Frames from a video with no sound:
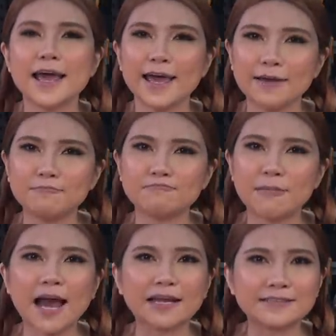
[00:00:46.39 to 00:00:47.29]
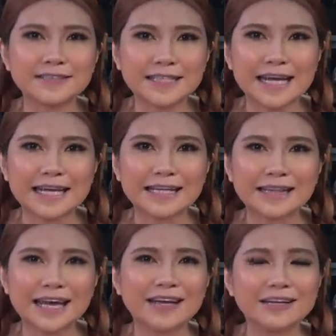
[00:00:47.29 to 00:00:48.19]
and I'd say
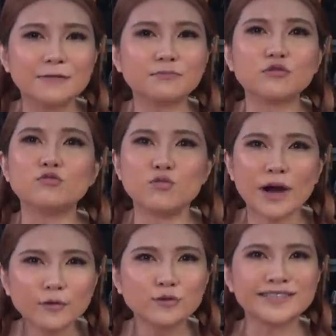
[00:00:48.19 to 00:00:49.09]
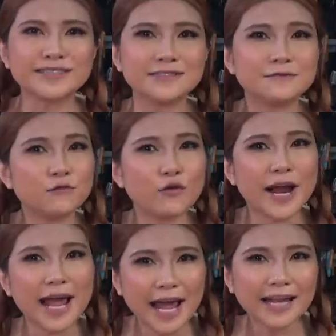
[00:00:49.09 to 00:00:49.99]
they are a prerequisite for
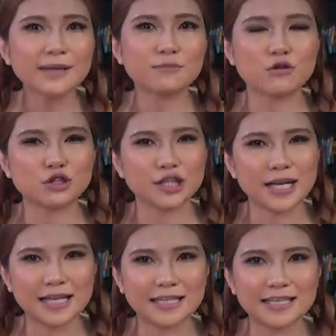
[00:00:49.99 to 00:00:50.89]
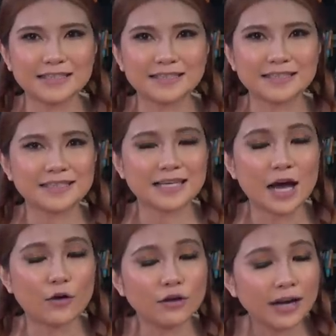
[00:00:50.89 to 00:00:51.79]
any project like this.
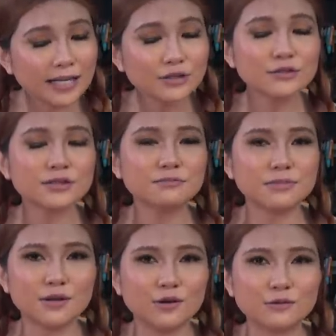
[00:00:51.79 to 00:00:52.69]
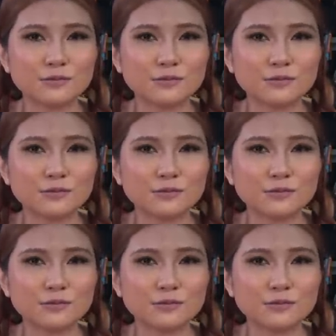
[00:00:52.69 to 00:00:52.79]
I'll link to them below.